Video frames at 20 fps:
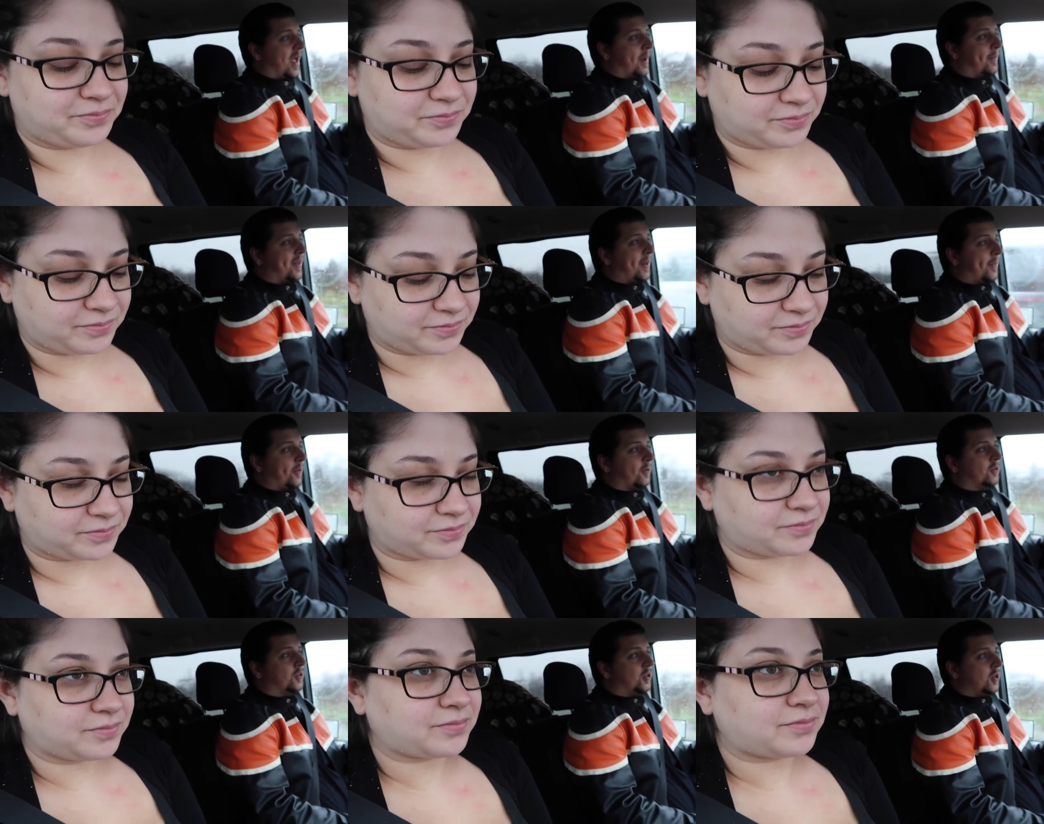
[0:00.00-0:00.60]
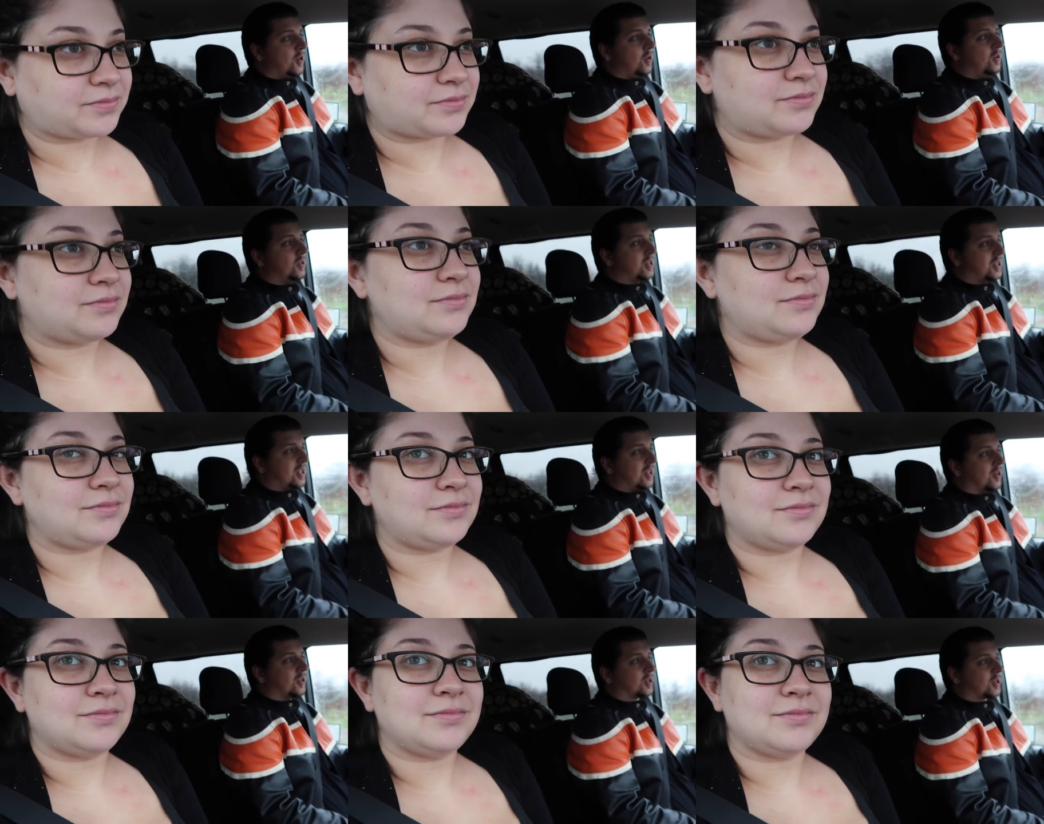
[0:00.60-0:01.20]
Speaker 1: and people do
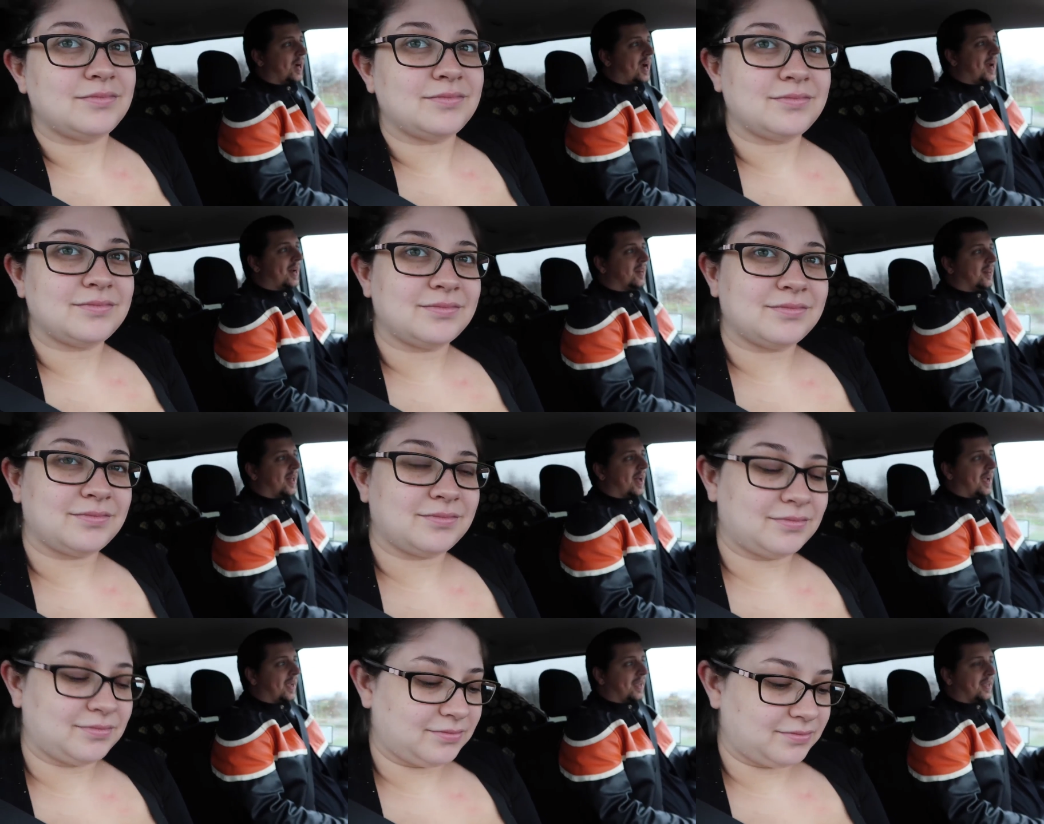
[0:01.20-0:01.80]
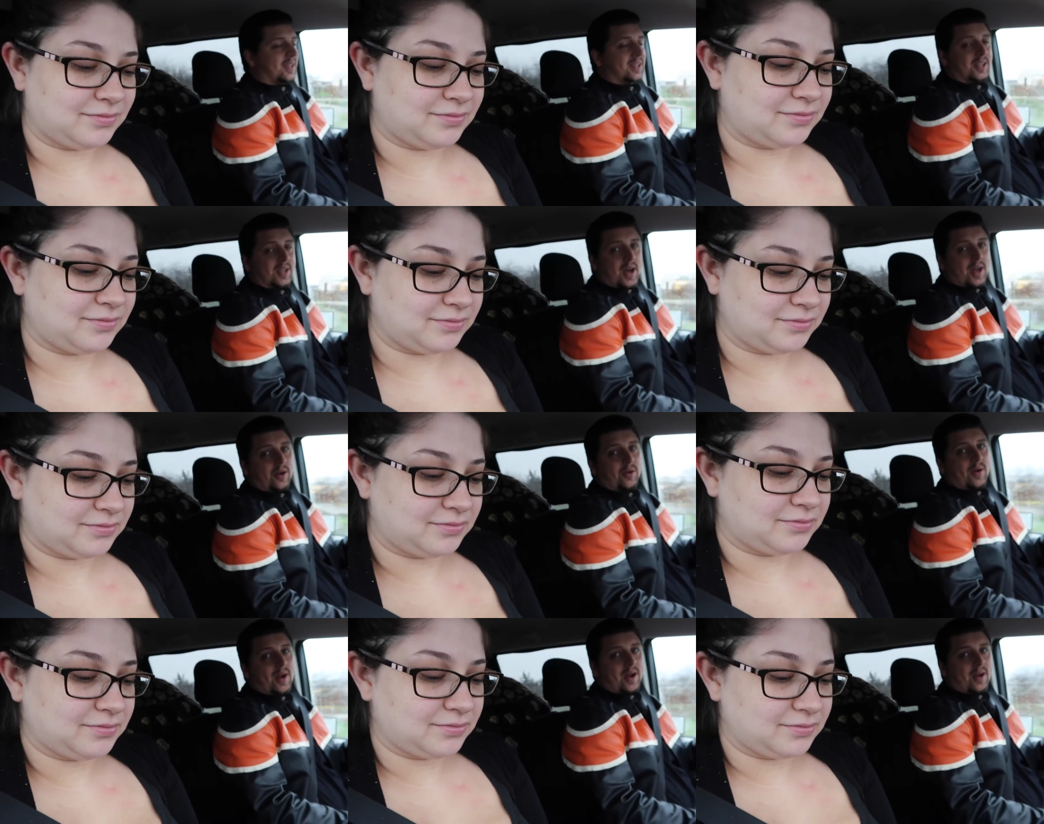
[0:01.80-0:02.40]
still try to like
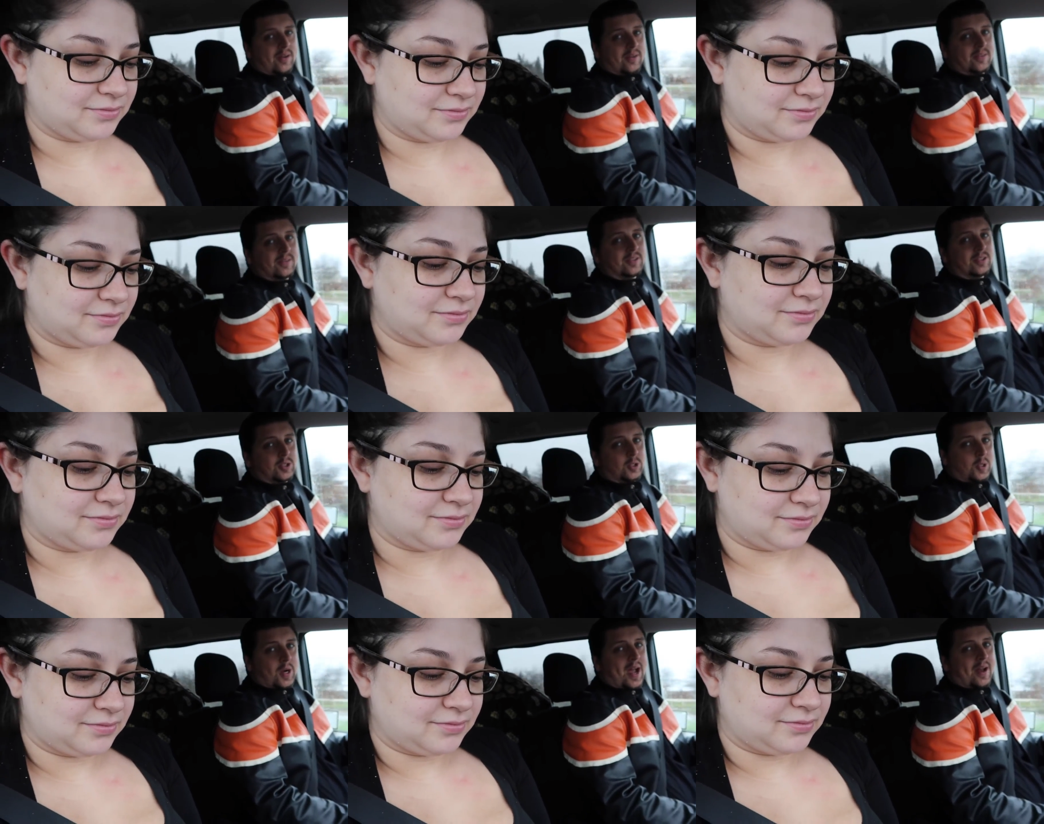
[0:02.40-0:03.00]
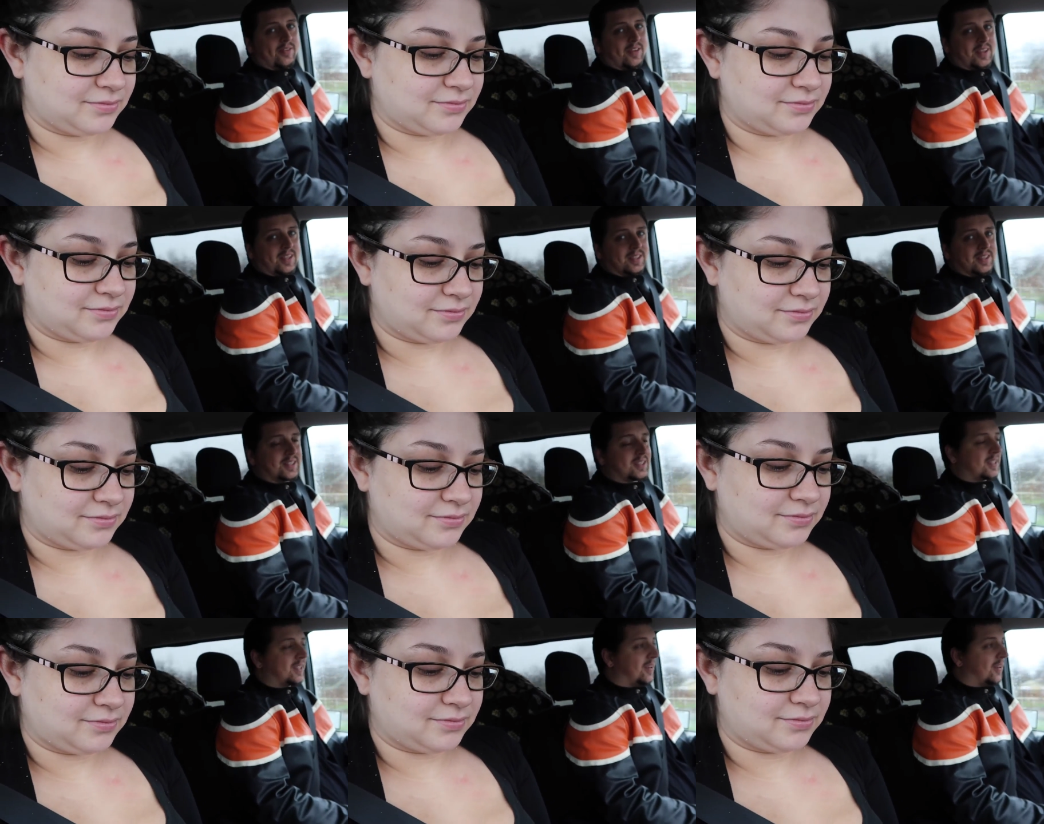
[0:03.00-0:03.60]
cut around traffic and,